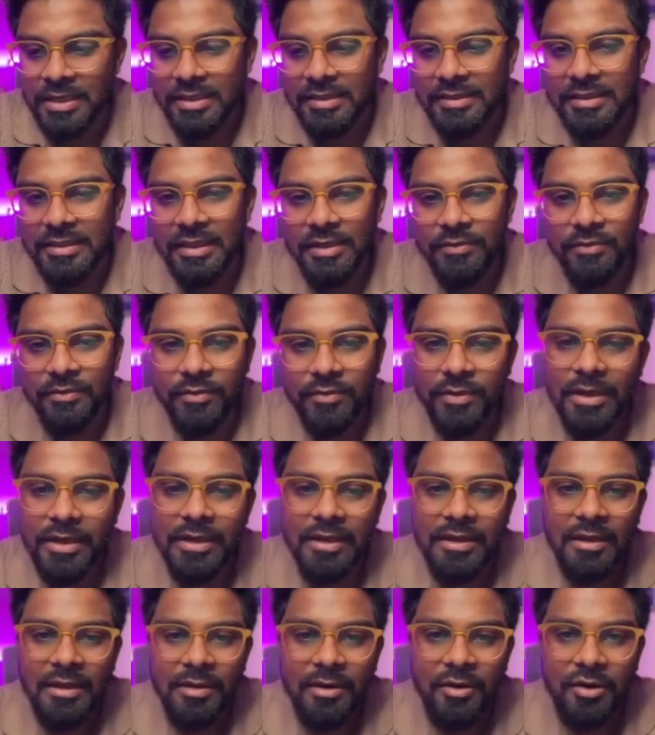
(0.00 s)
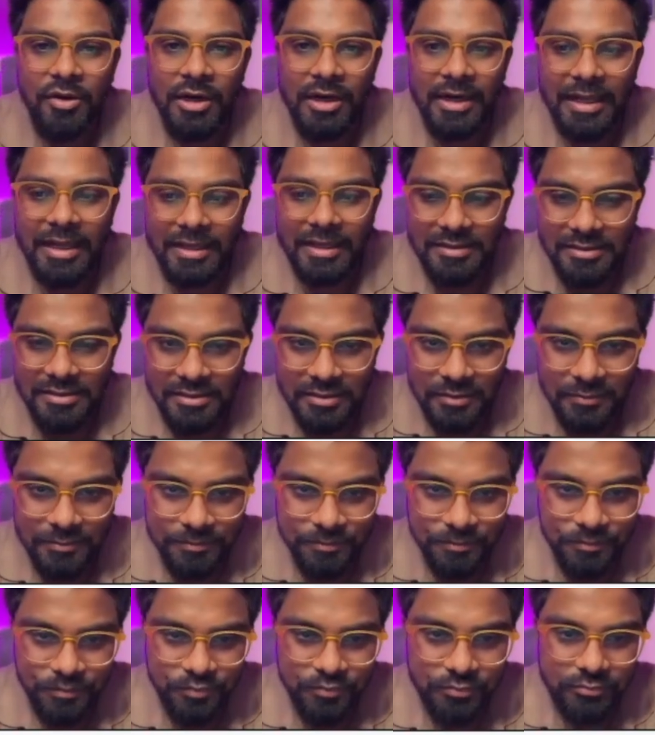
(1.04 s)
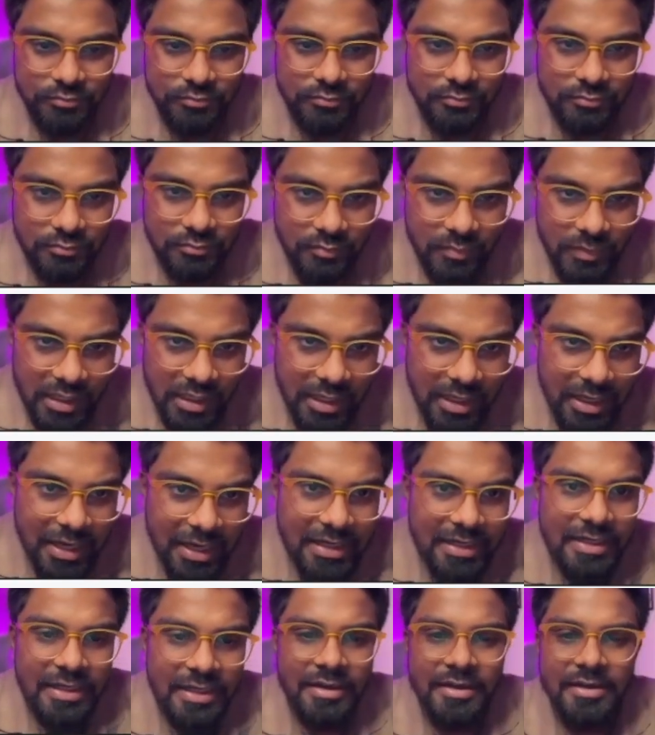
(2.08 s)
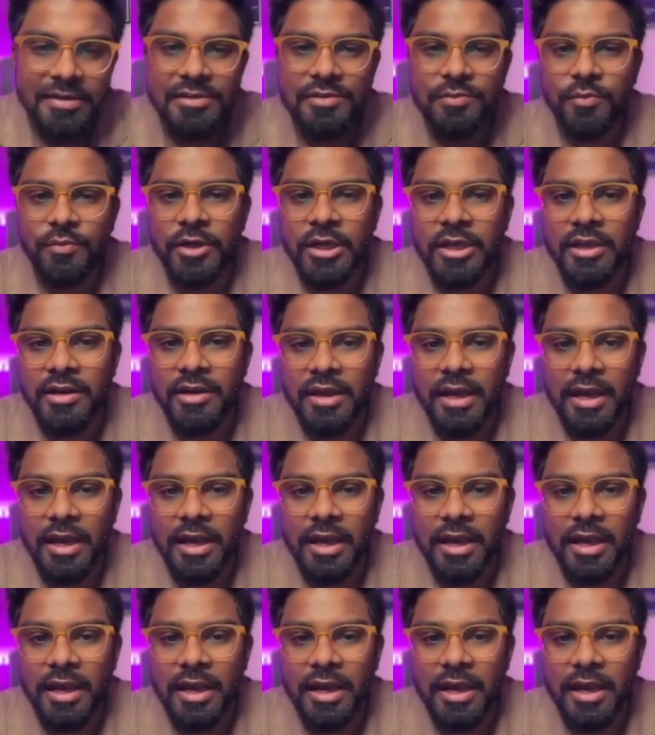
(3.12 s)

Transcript: Then we will click on next. And here is where